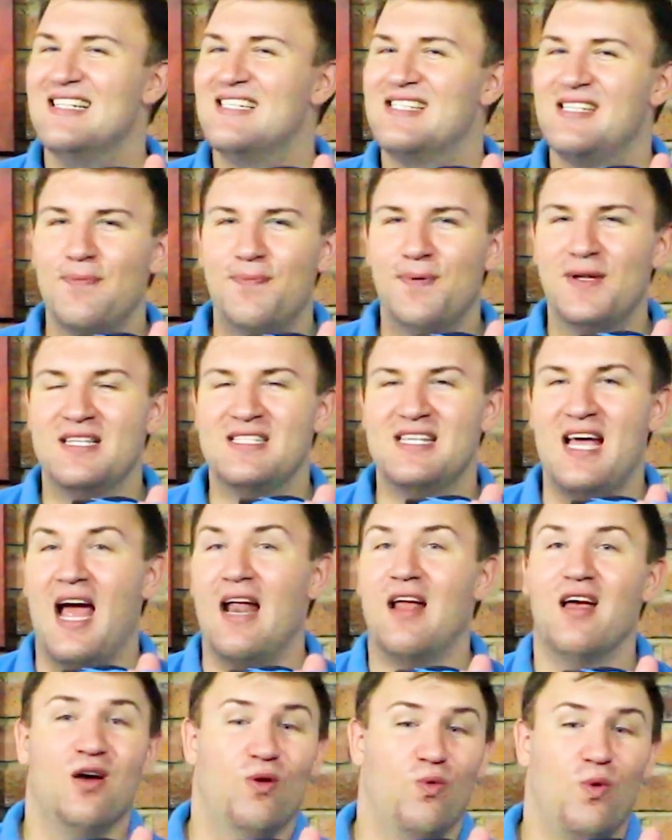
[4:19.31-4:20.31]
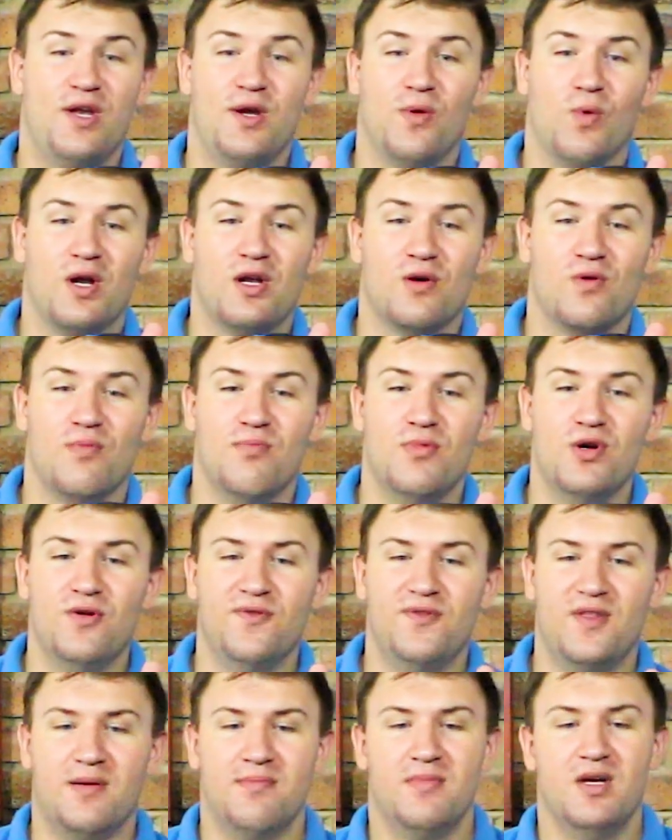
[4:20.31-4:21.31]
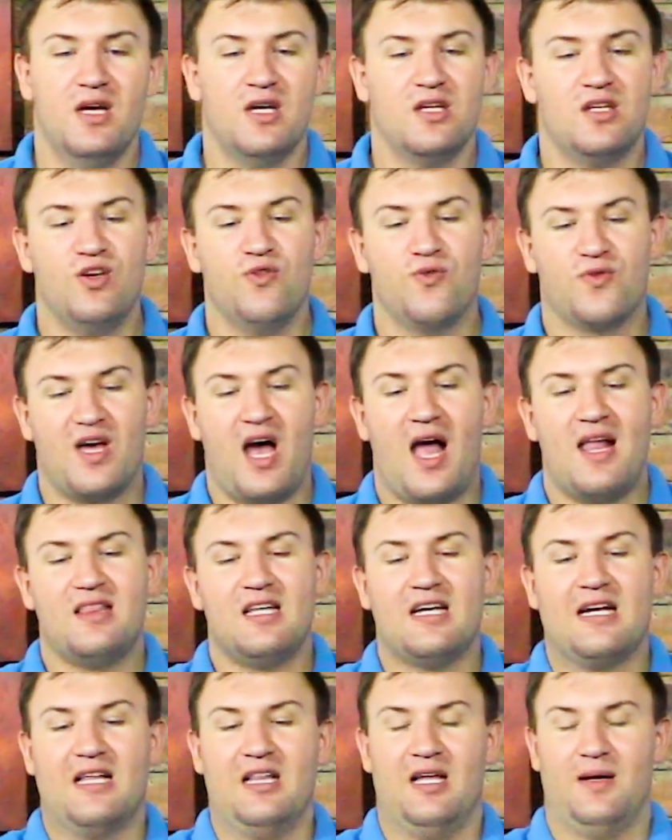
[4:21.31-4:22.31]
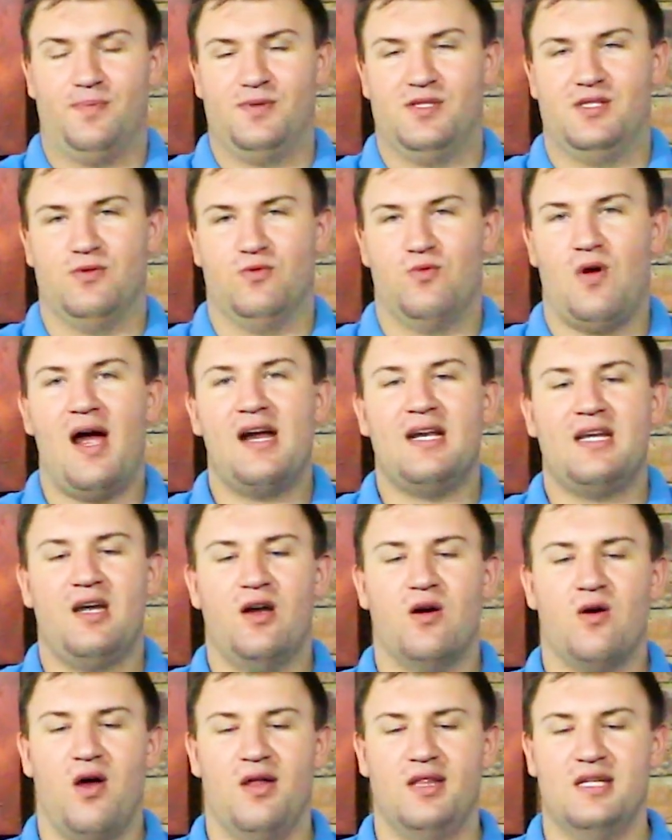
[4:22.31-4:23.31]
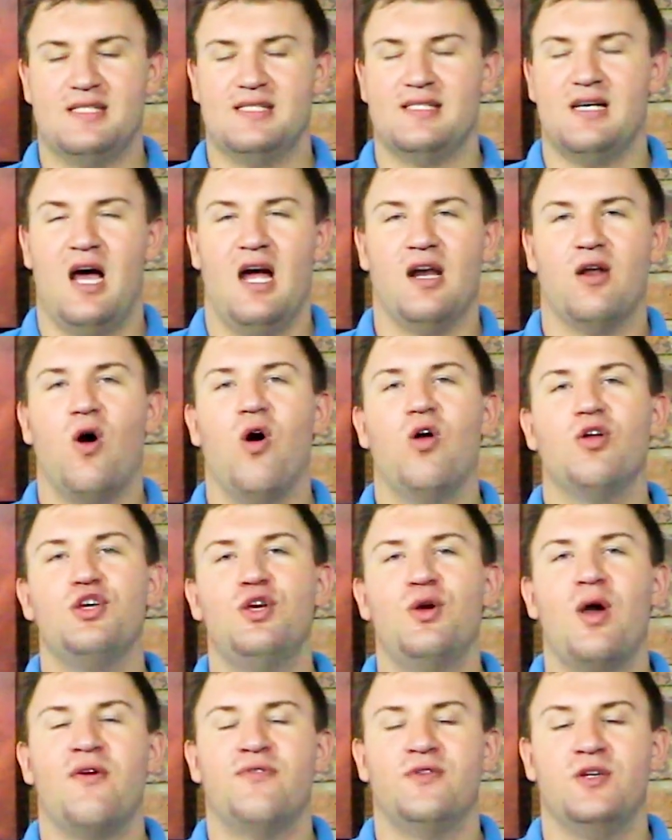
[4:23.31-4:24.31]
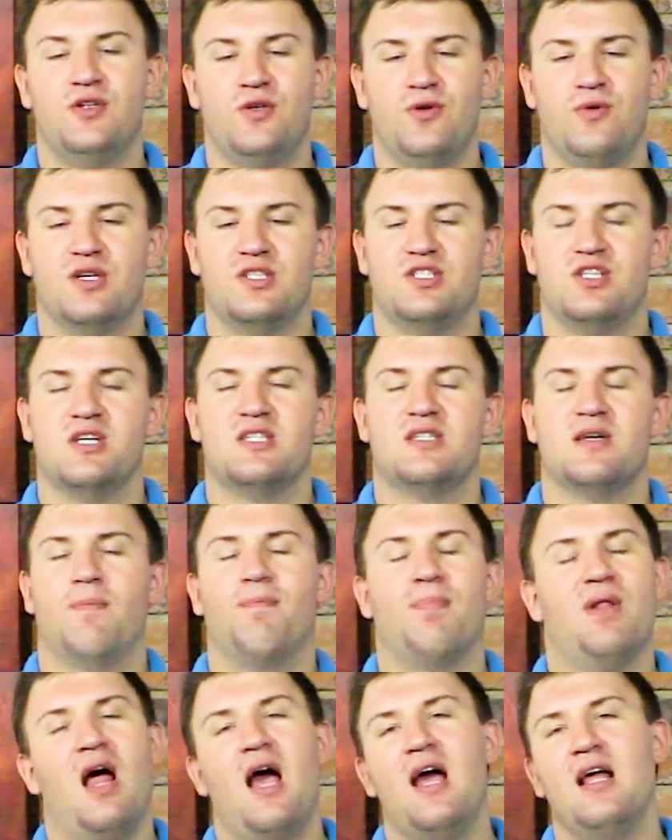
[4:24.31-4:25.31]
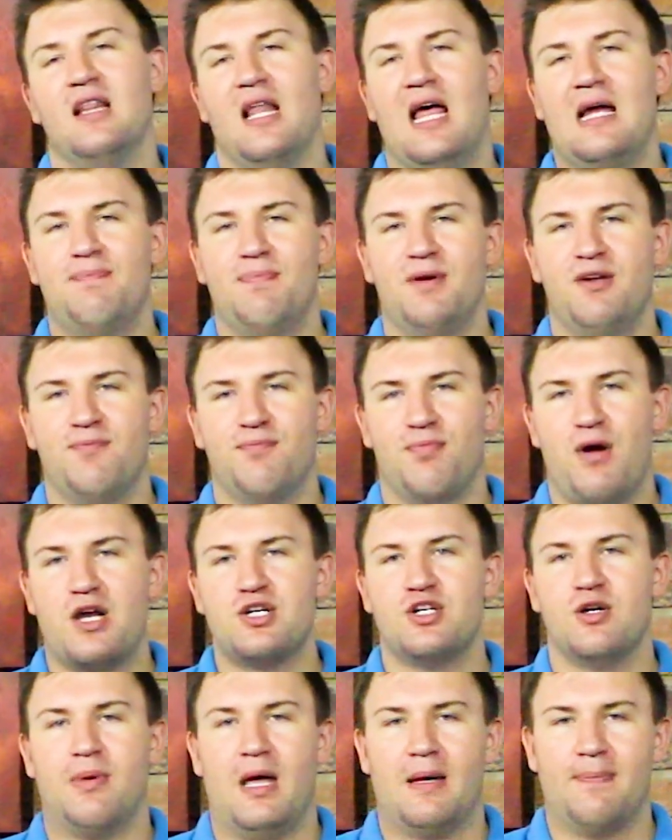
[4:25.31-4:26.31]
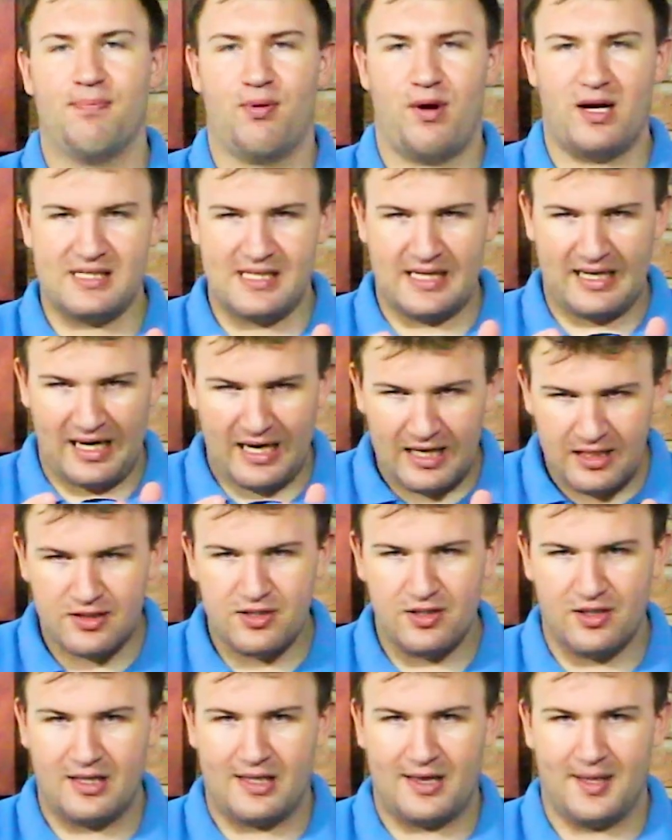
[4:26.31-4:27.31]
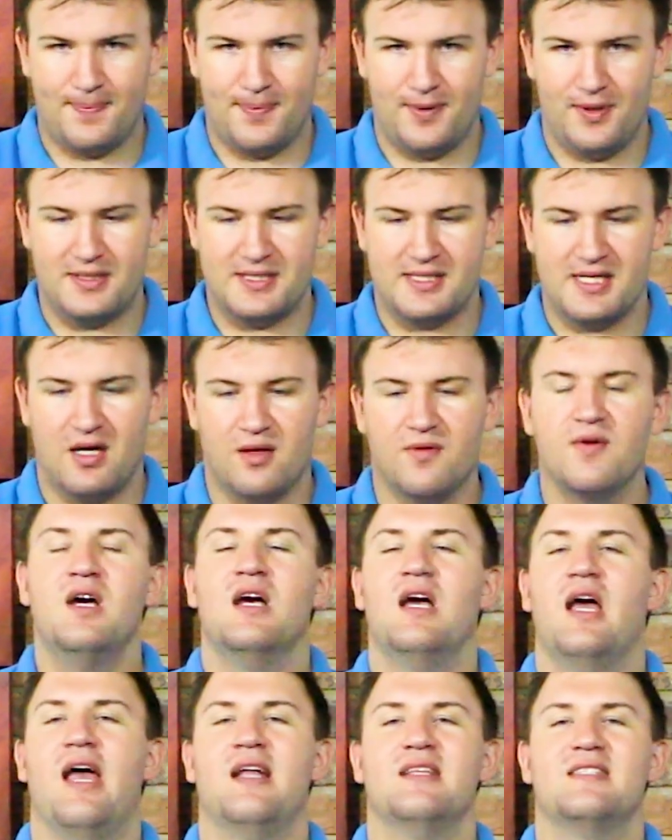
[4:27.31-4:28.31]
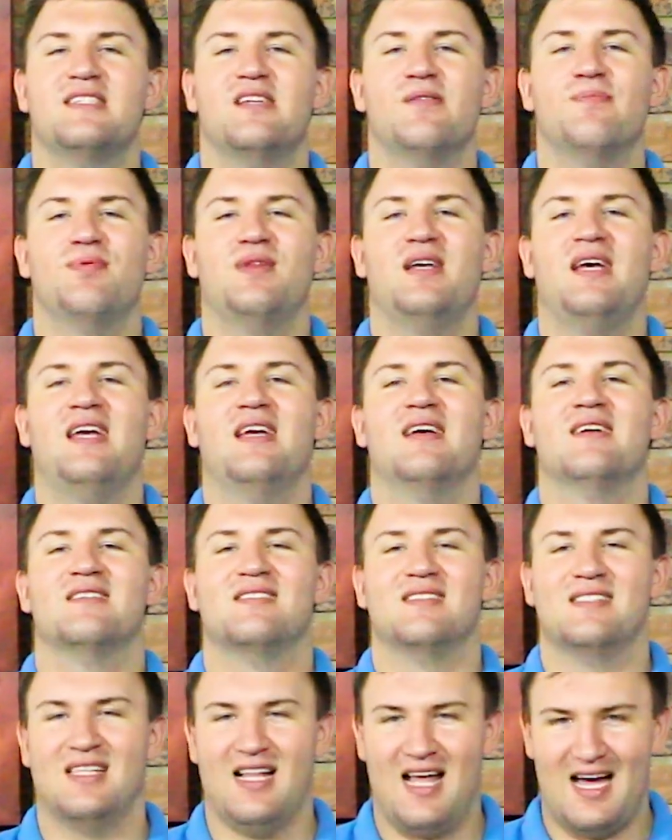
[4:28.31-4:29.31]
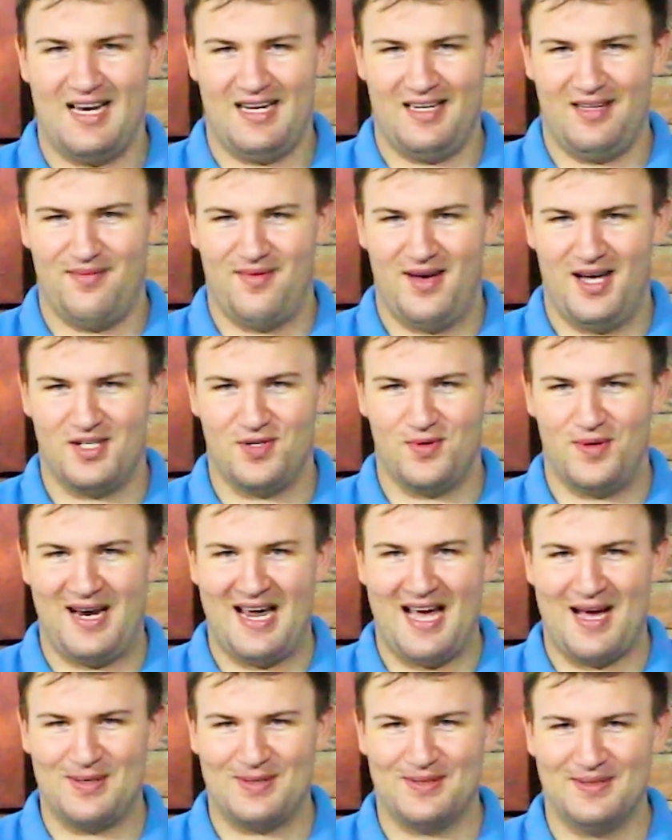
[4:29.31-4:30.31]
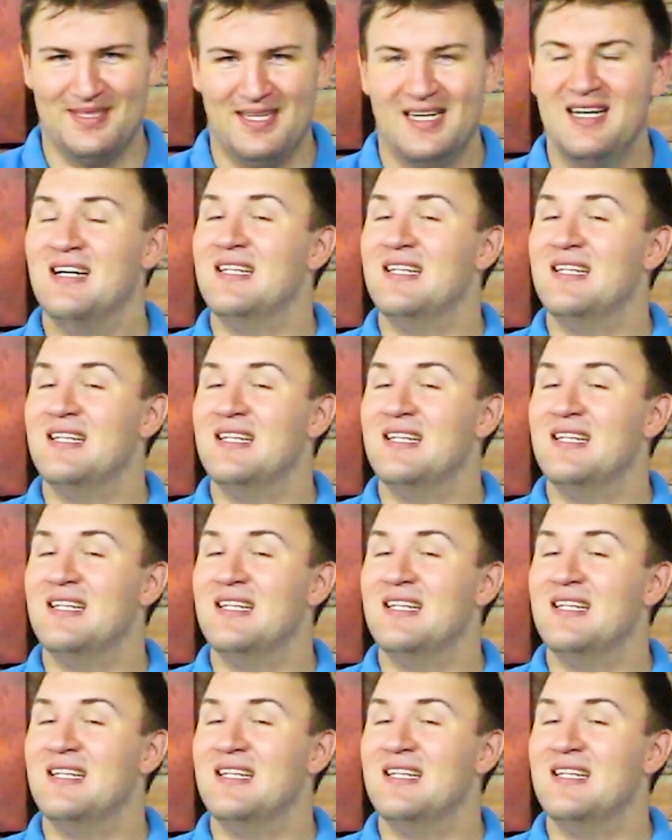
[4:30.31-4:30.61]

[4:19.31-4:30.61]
Simple as that. When you want to remove them, you've got the clips right here on the side. All you have to do is just apply a light bit of pressure by pressing into the clipper itself and simply sliding the battery out.